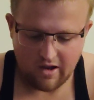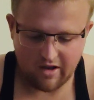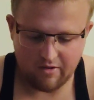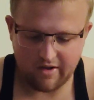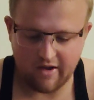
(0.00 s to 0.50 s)

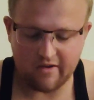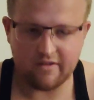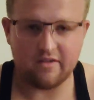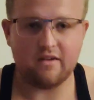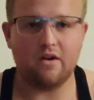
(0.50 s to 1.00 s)
anyway
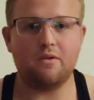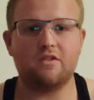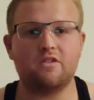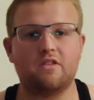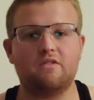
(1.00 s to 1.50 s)
guys, hope you
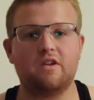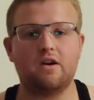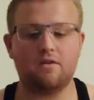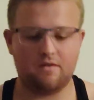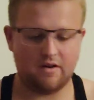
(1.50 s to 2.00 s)
enjoyed the
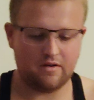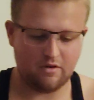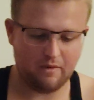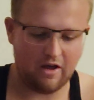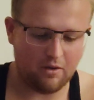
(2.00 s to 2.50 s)
video and
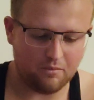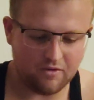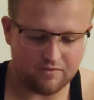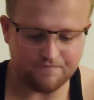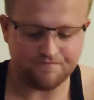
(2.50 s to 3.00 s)
hope it
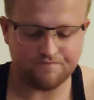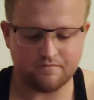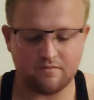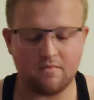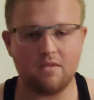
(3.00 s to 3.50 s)
helped,
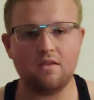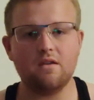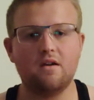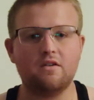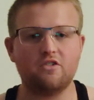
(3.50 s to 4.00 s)

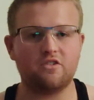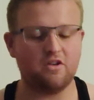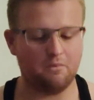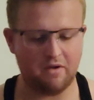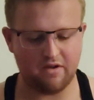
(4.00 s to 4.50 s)
and just a
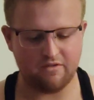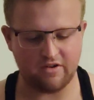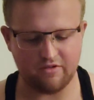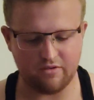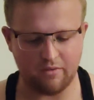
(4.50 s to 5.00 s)
little bit of a
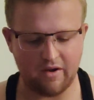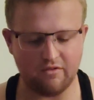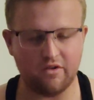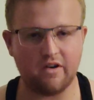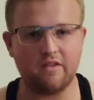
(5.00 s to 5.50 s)
different way
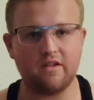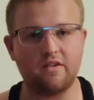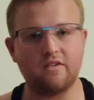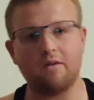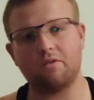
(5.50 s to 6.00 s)
of looking at
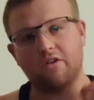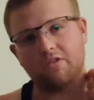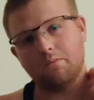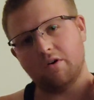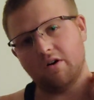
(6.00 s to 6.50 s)
things. I've got
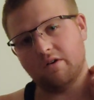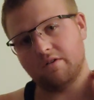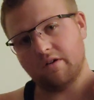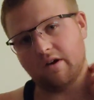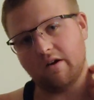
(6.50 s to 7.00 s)
some more
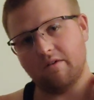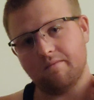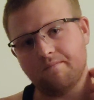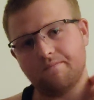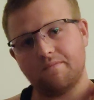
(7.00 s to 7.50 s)

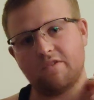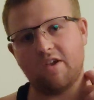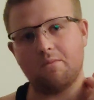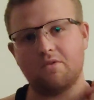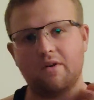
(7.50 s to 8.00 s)

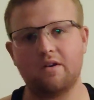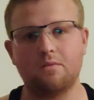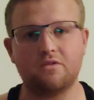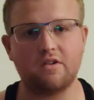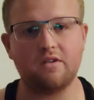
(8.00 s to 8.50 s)
tips when it
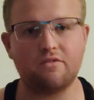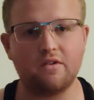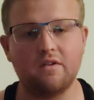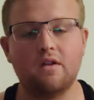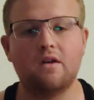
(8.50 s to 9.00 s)
comes to
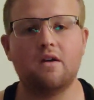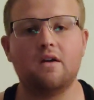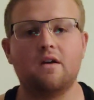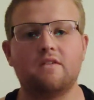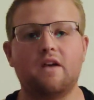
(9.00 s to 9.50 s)
different
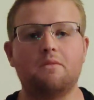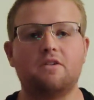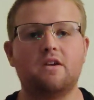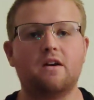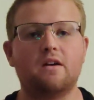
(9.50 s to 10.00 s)
types
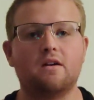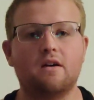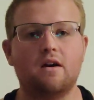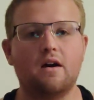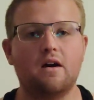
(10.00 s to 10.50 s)
of gear,
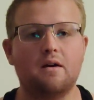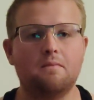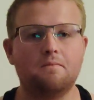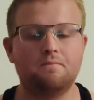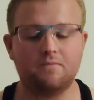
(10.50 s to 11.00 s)

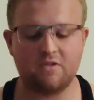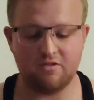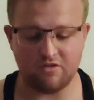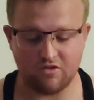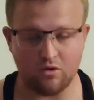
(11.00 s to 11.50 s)

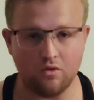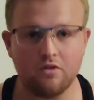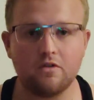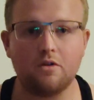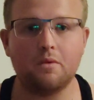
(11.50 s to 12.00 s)
different
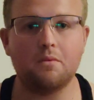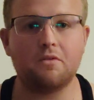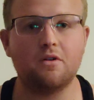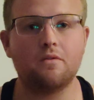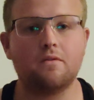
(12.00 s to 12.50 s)
tools coming up
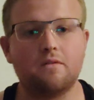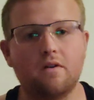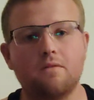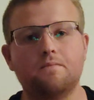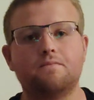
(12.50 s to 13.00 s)
soon.
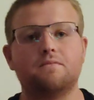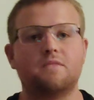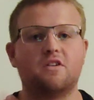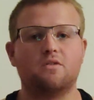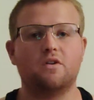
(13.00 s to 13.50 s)
So
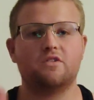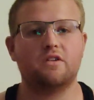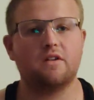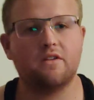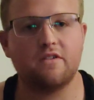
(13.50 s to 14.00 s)
thanks for watching,
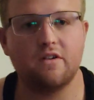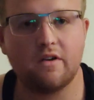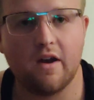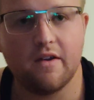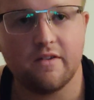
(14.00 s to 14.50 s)
and I'll see you
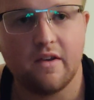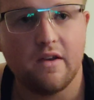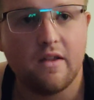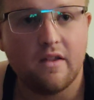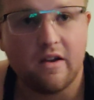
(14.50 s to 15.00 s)
guys
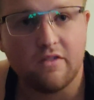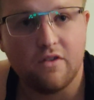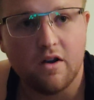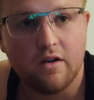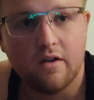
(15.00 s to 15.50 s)
next
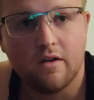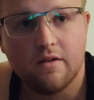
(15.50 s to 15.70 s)
vlog.